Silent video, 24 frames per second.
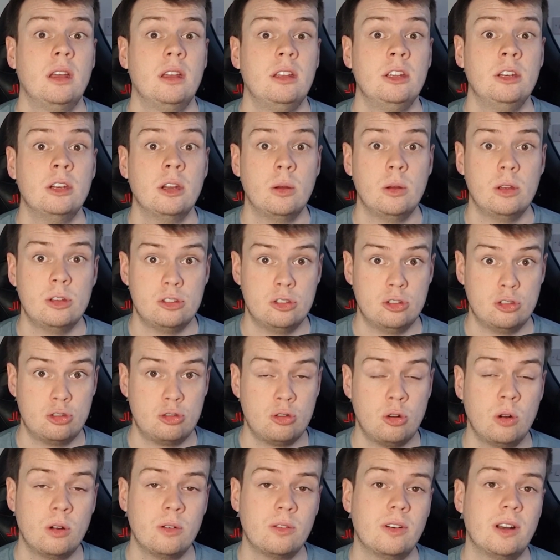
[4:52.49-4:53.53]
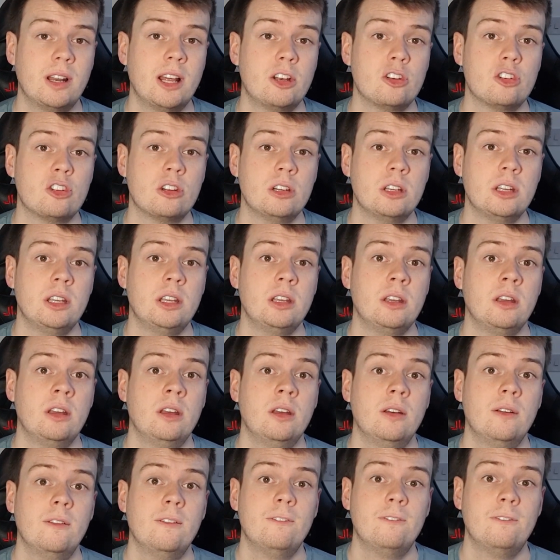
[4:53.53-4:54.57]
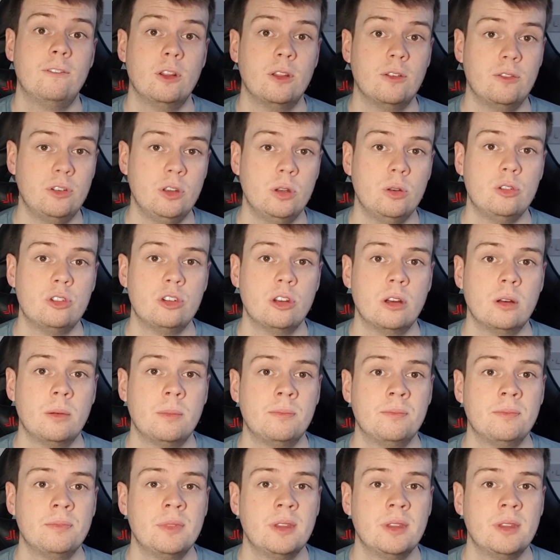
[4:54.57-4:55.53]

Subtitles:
you know, is strong financially for the future.